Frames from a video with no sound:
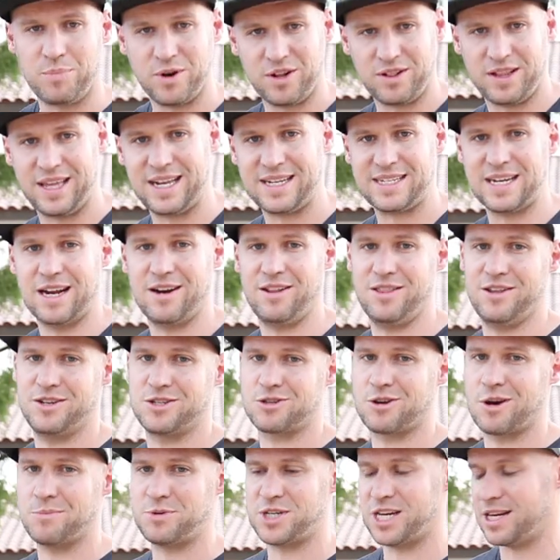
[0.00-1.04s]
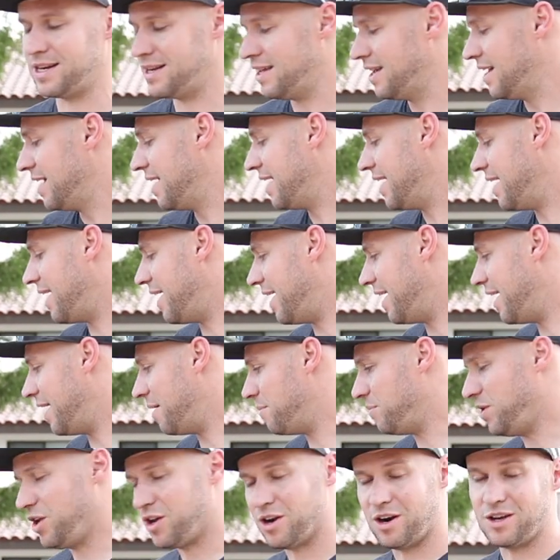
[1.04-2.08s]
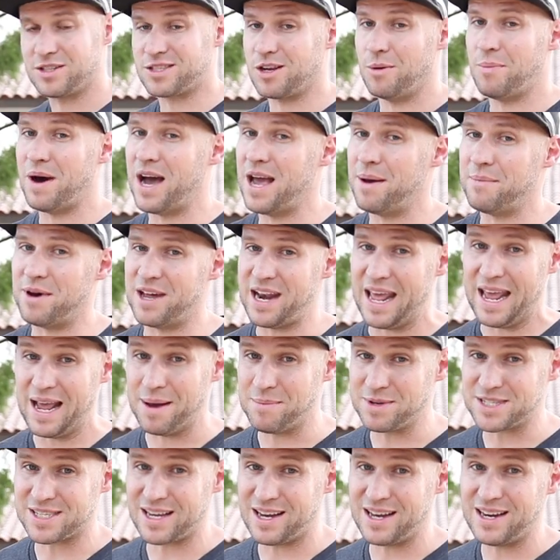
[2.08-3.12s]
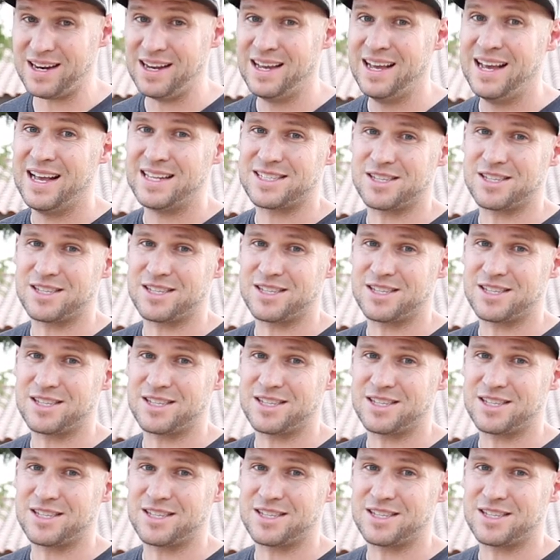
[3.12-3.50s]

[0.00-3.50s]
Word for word: and put a link down in the description. Um, you can also buy them on Amazon.